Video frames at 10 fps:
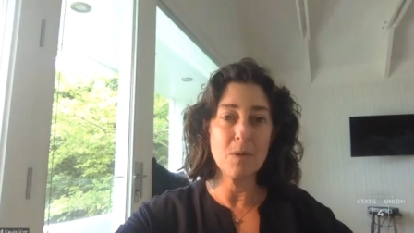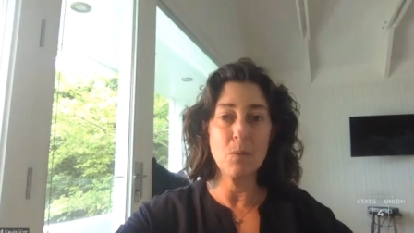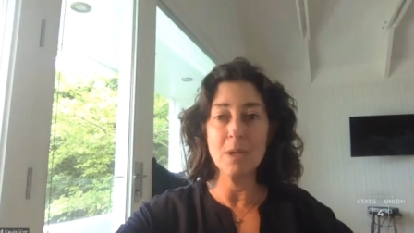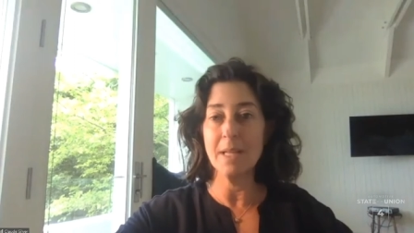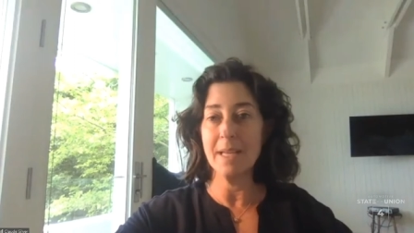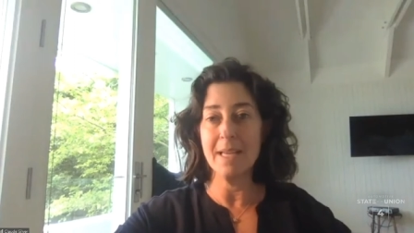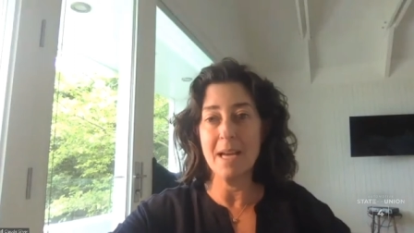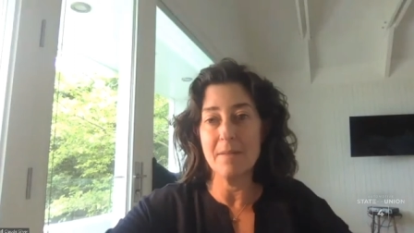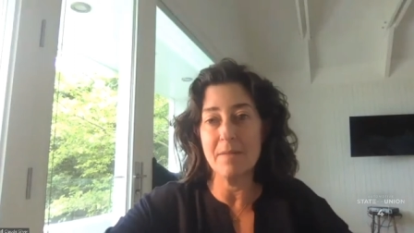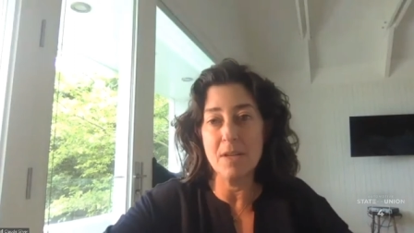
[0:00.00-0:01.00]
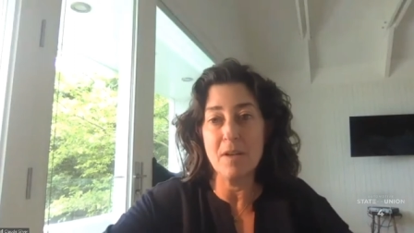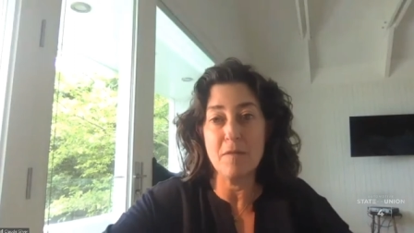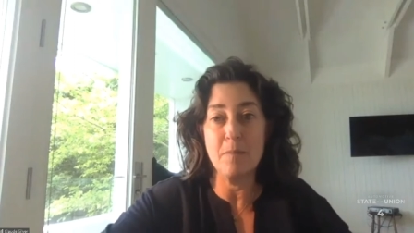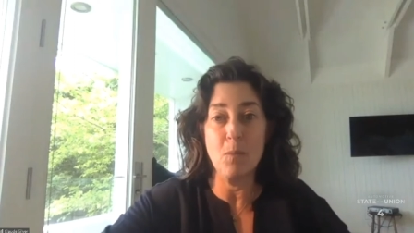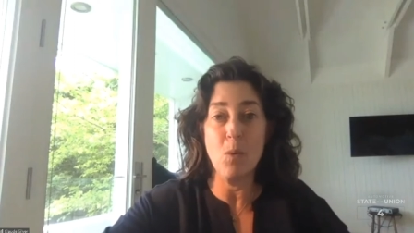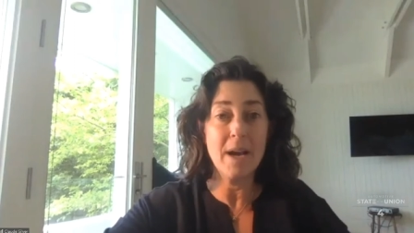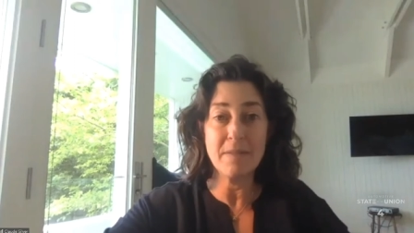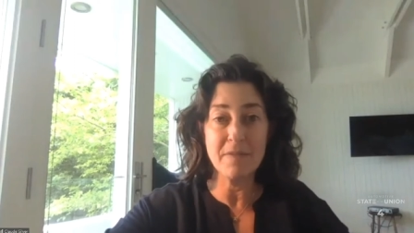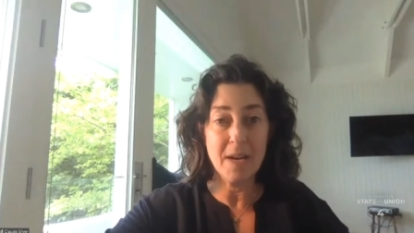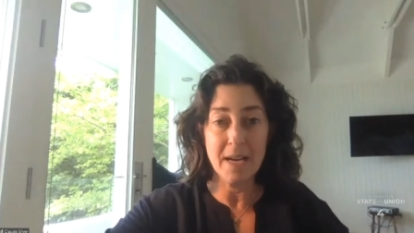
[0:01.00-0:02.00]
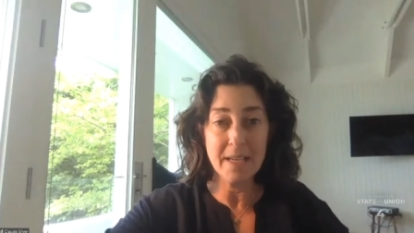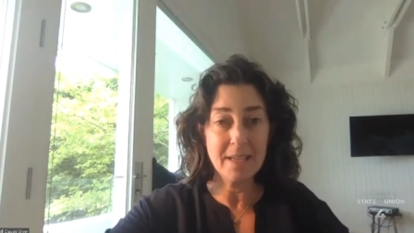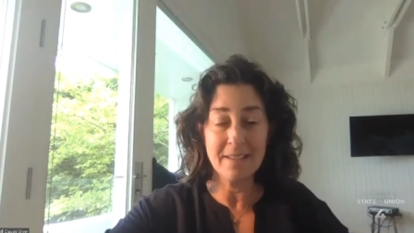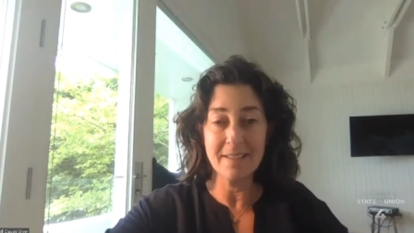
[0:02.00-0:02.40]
Will I have enough Wi-Fi?